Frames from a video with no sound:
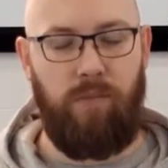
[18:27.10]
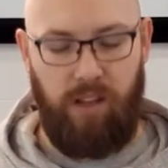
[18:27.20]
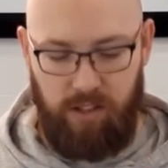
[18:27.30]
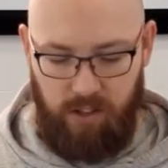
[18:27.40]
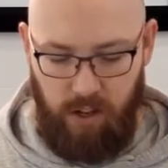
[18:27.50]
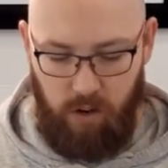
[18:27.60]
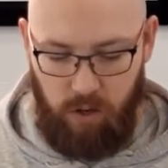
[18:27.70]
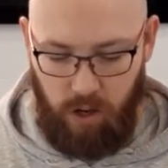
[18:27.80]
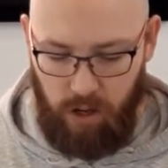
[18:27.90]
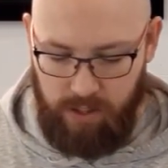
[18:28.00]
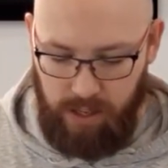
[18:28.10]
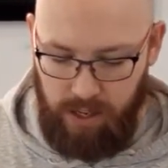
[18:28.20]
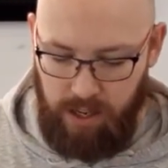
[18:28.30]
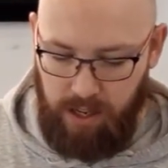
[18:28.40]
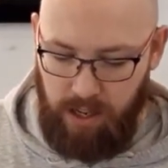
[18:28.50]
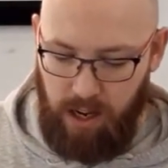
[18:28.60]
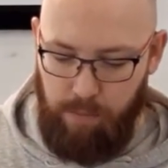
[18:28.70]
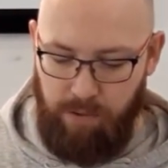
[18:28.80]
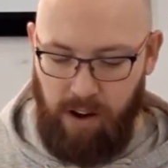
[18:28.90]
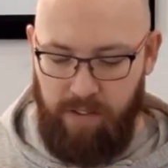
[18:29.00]
Eternal God, I
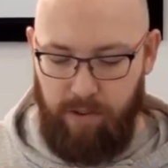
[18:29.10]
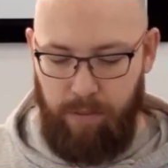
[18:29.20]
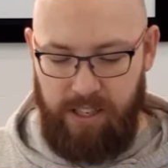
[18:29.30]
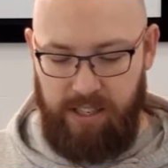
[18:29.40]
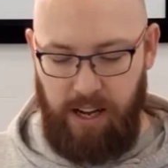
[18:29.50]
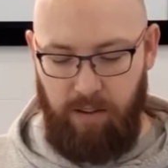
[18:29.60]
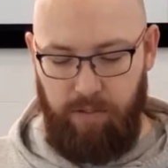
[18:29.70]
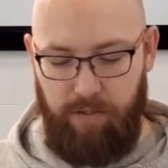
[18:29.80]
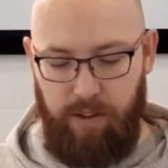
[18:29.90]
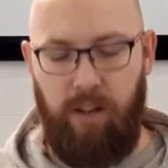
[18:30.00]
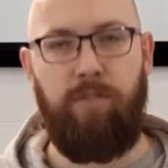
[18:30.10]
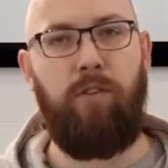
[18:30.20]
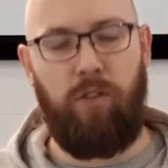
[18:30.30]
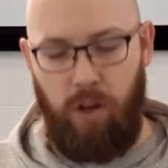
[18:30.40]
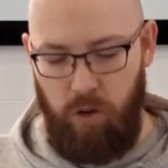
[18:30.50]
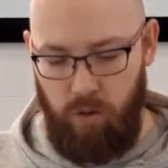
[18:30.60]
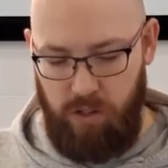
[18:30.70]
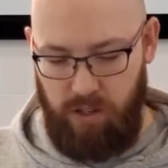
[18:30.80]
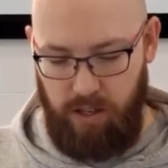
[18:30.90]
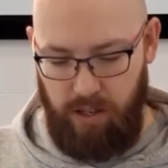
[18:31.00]
pray for myself and for
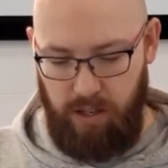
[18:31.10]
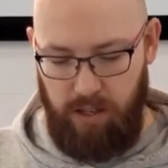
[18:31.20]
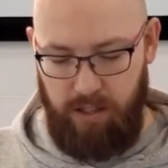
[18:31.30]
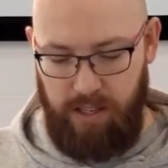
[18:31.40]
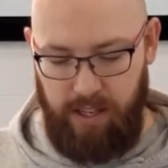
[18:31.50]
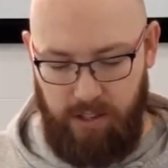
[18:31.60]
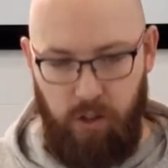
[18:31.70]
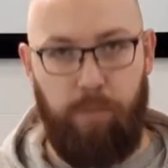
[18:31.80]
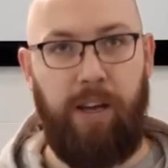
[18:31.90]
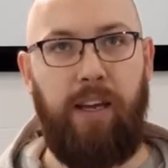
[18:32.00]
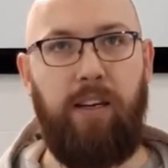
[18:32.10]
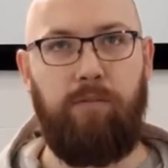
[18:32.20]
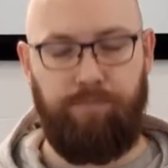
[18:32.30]
those dear to me.